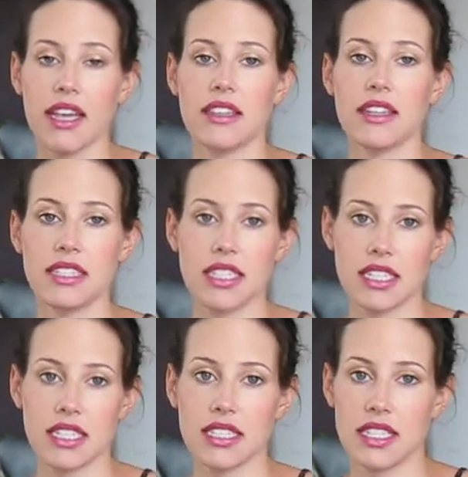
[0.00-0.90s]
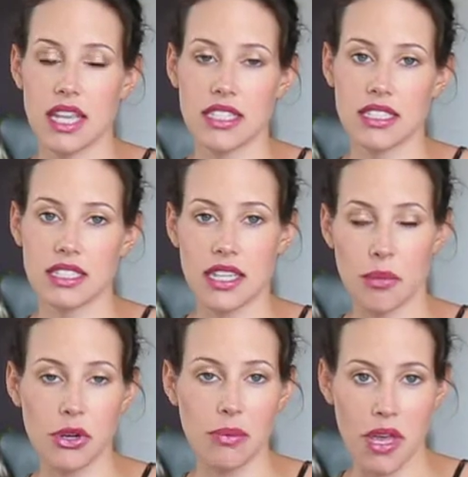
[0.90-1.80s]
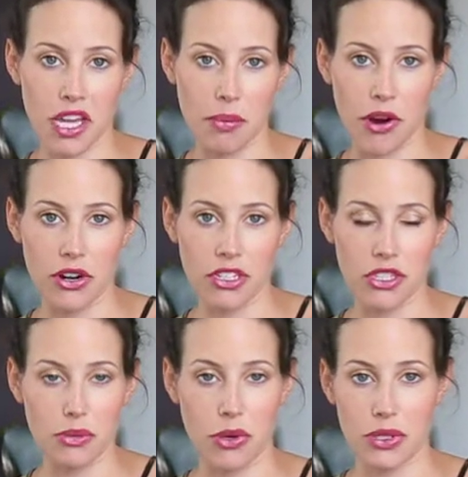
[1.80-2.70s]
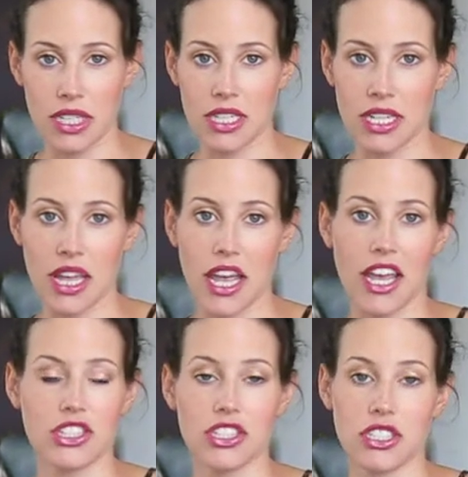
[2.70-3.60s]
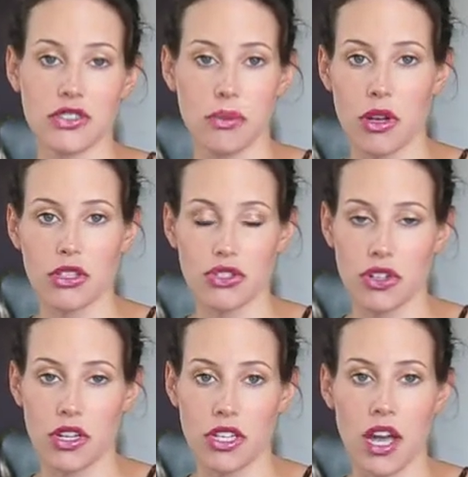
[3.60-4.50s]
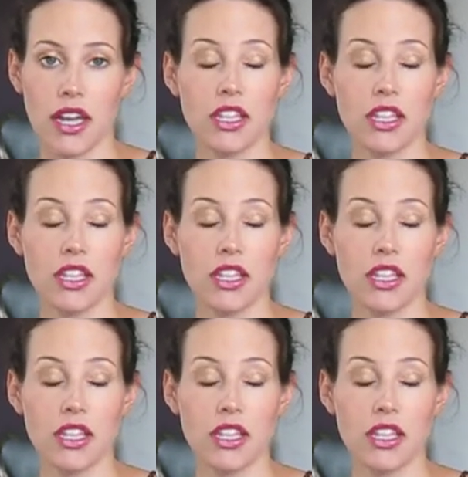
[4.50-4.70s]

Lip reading: This is a celebrity makeup artist. Napoleon actually is from Australia.